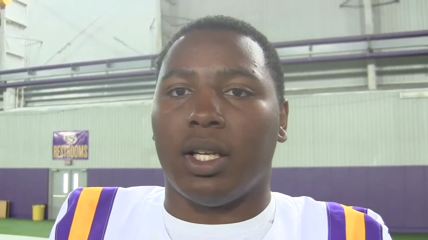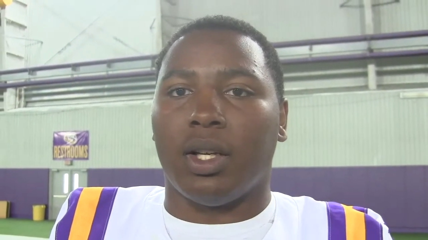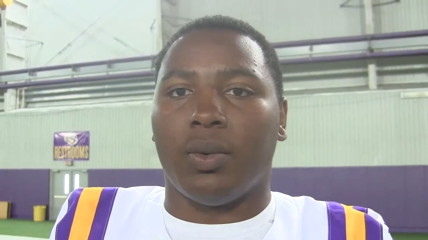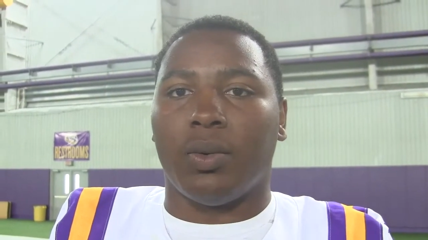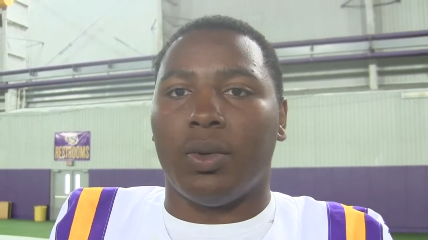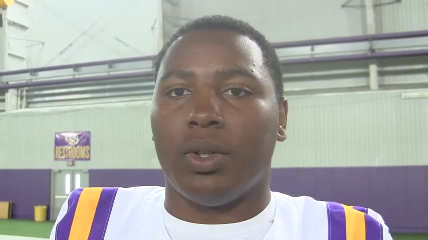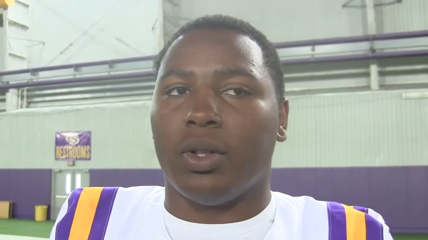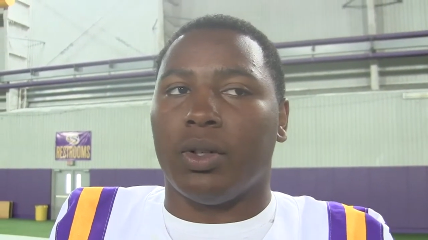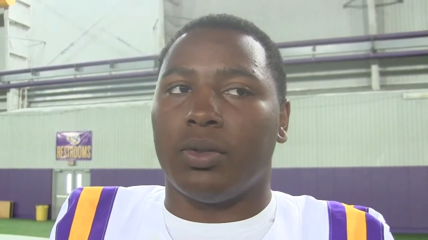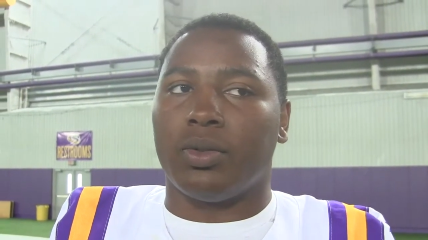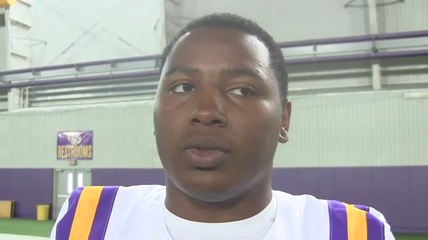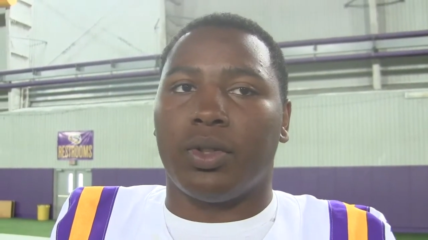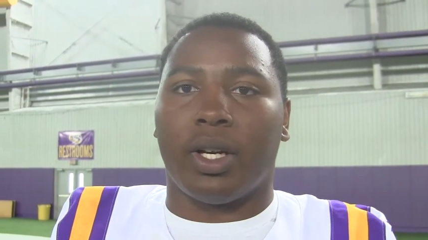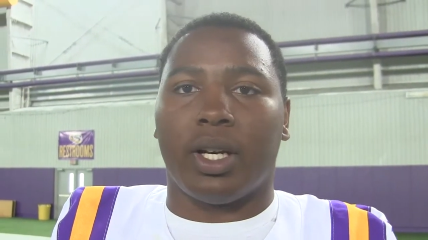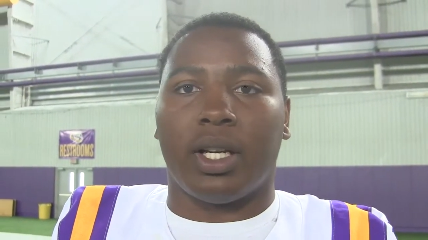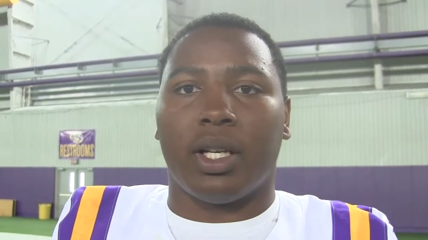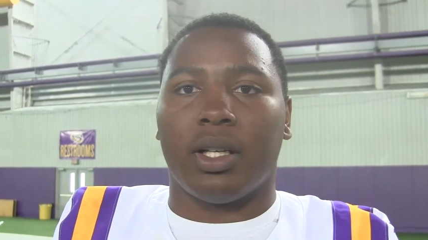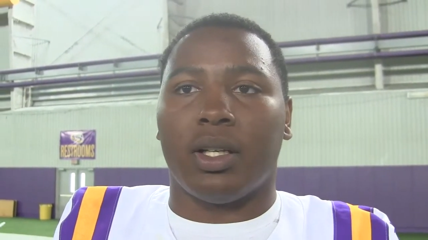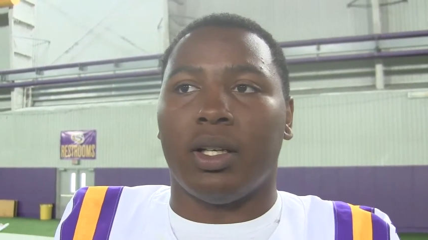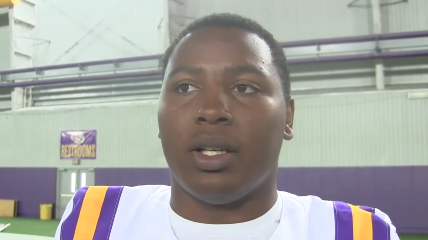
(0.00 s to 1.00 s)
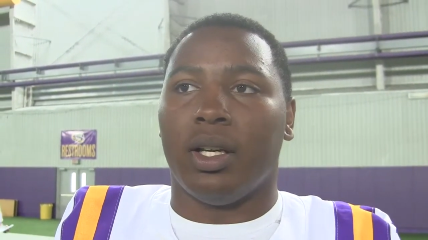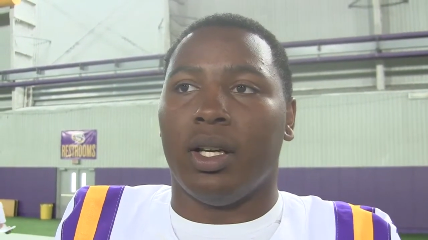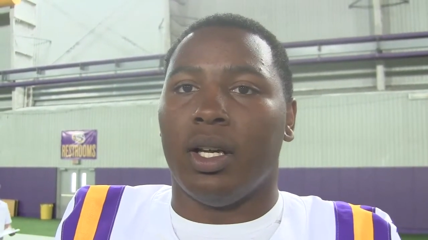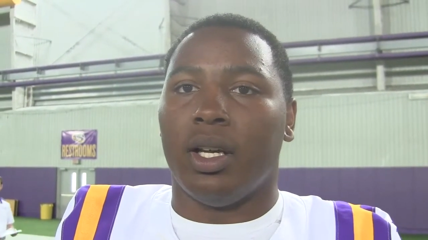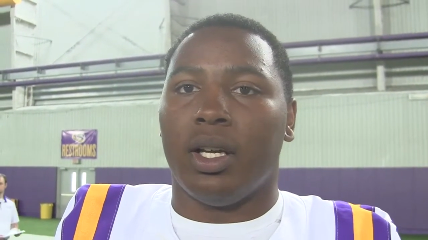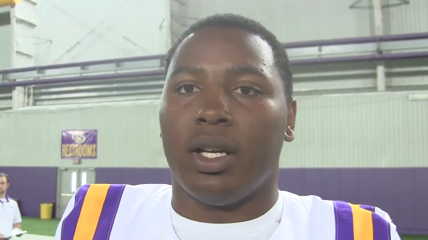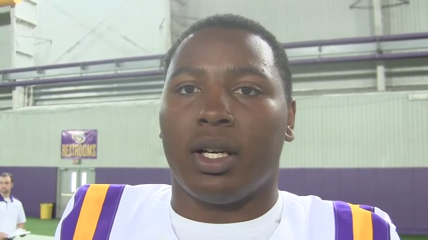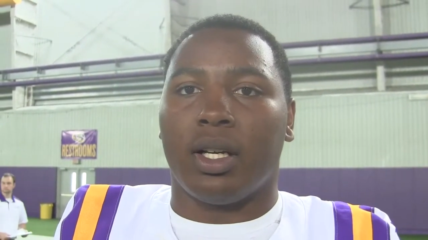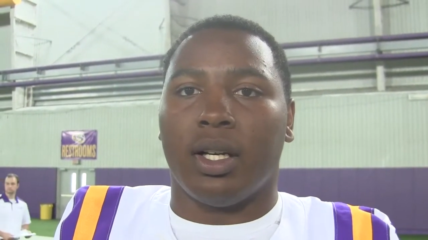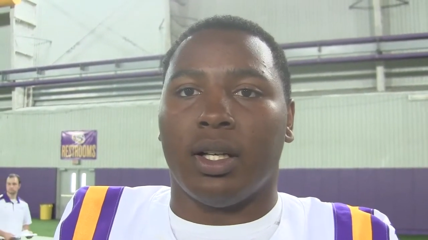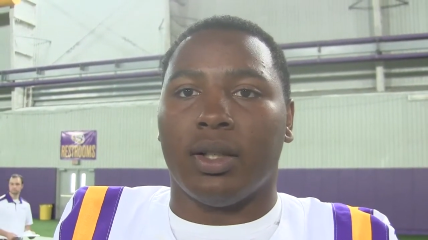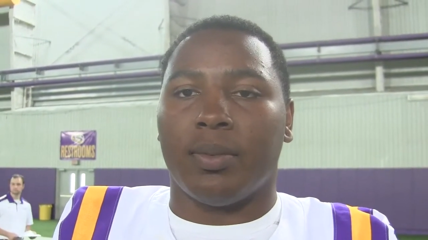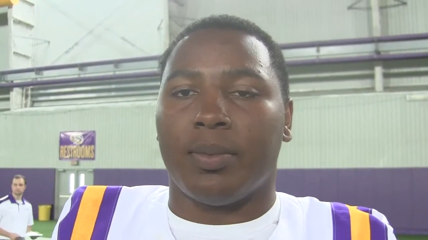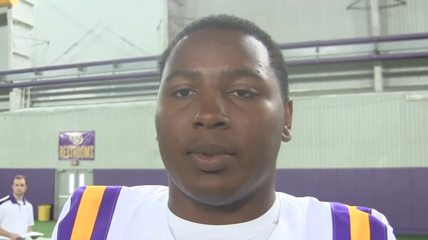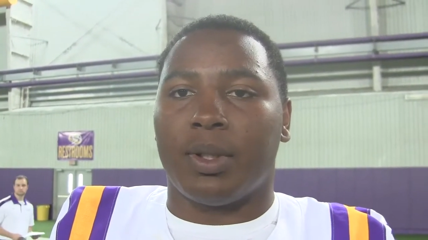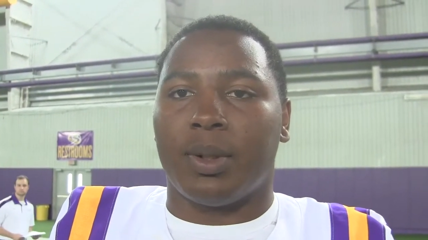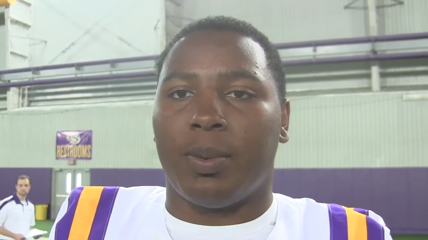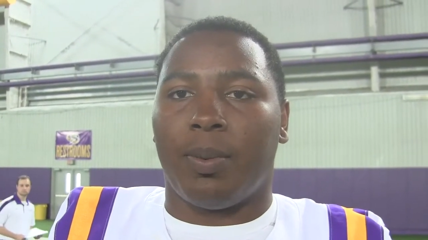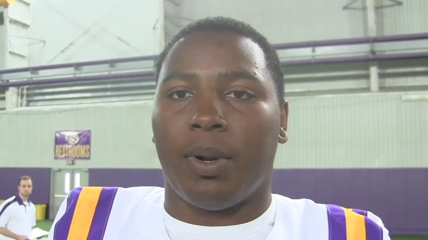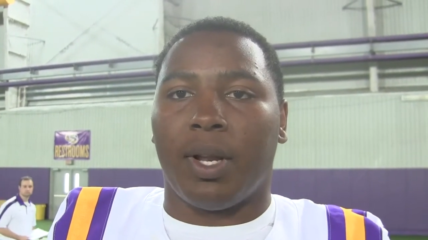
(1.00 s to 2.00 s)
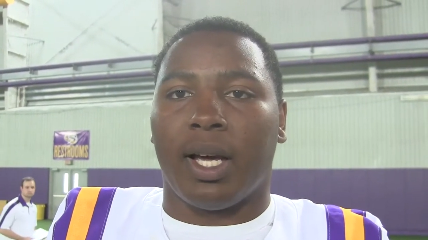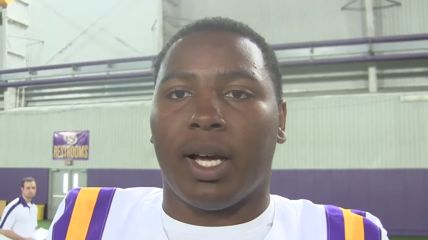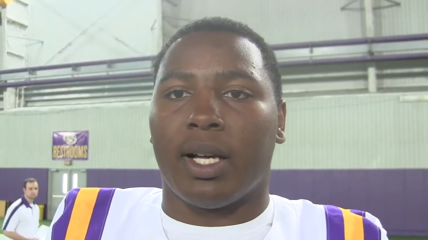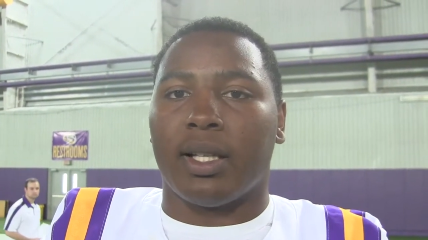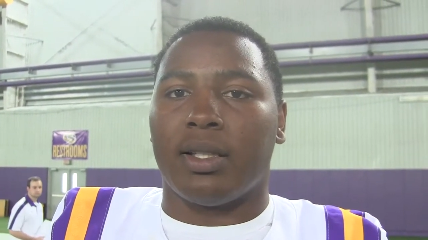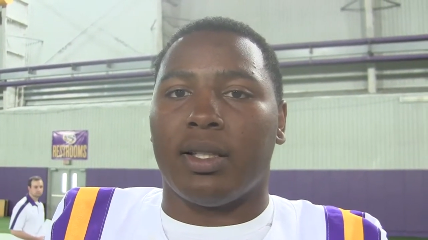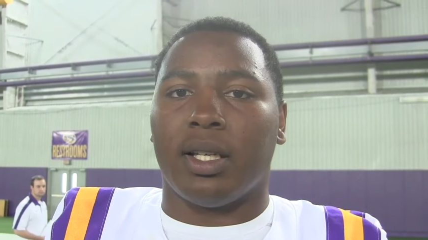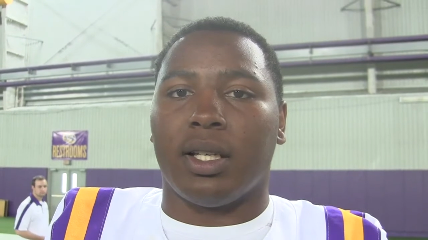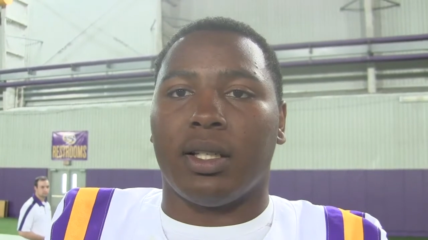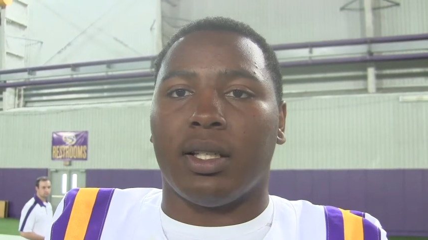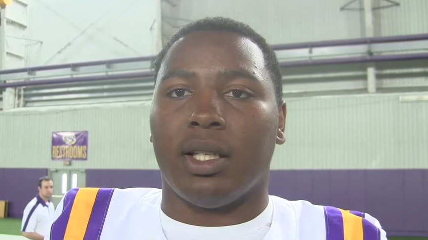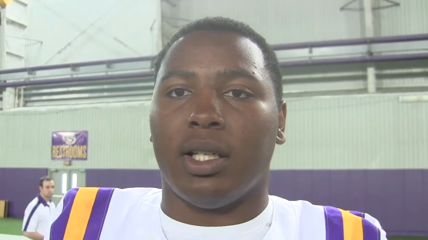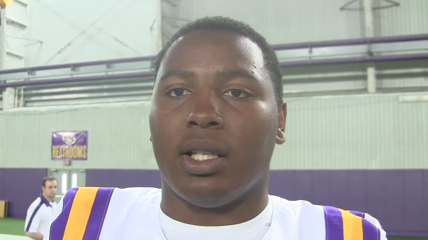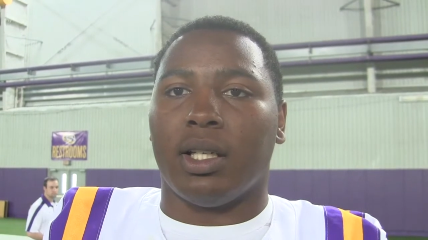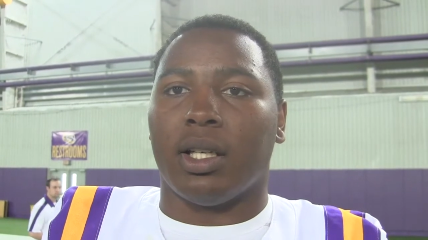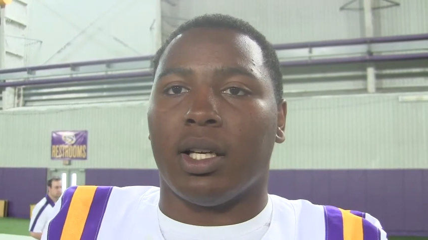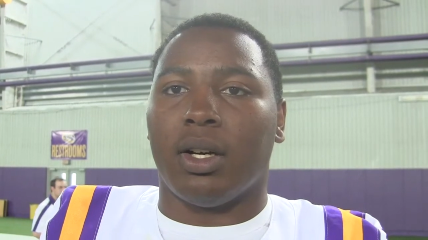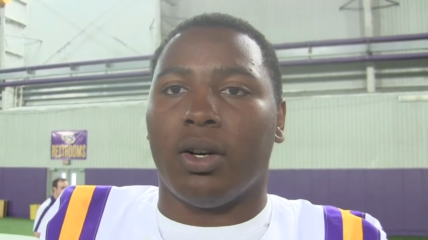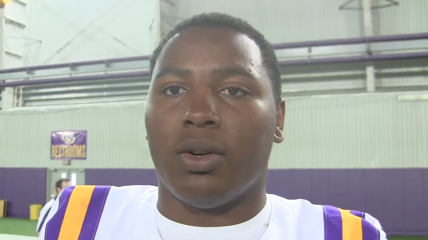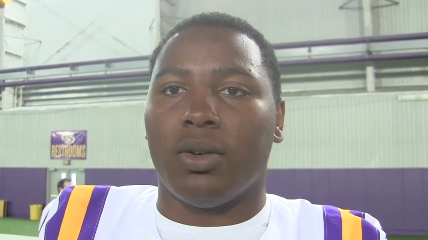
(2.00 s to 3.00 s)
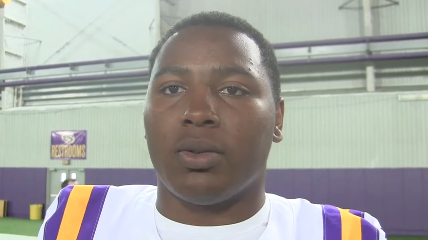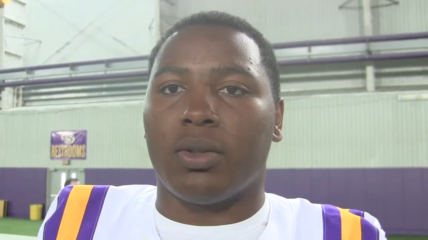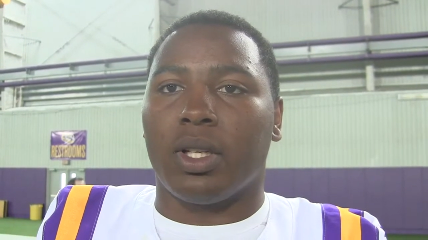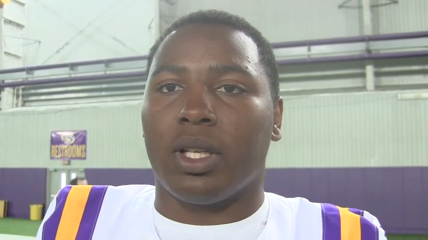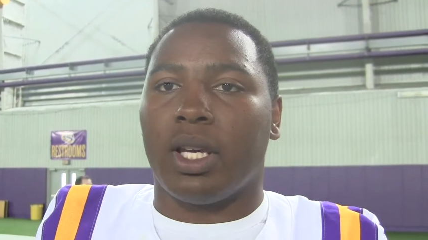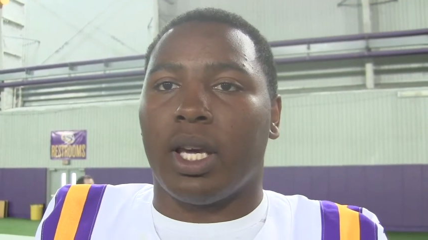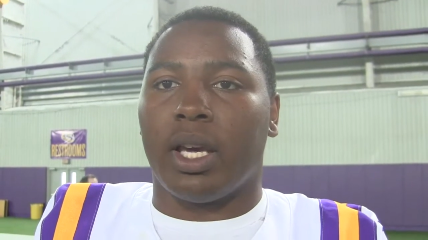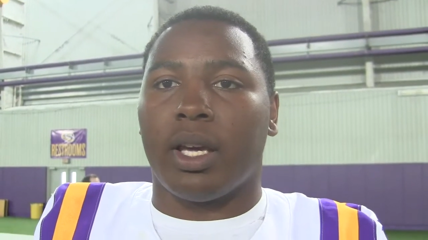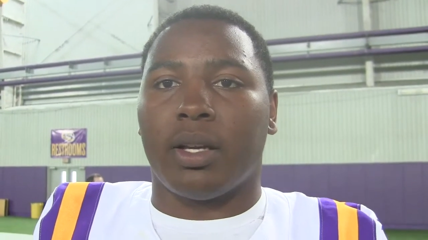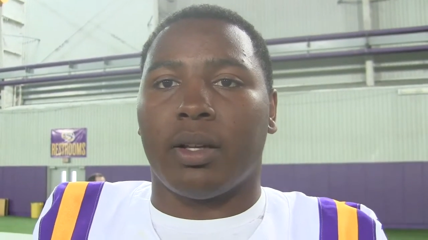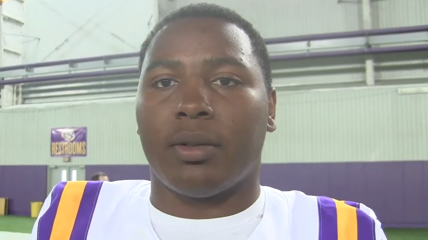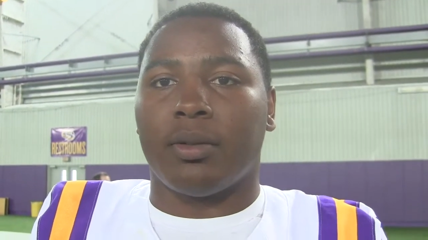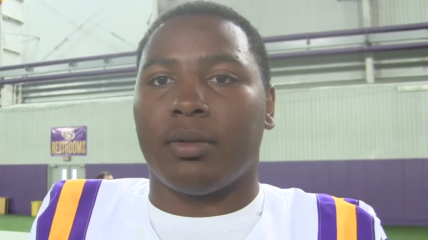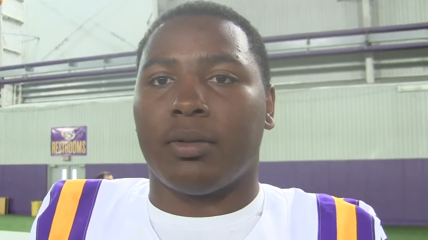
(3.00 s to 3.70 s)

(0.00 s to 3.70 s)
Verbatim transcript: and we go try to play our technique and hold the gap.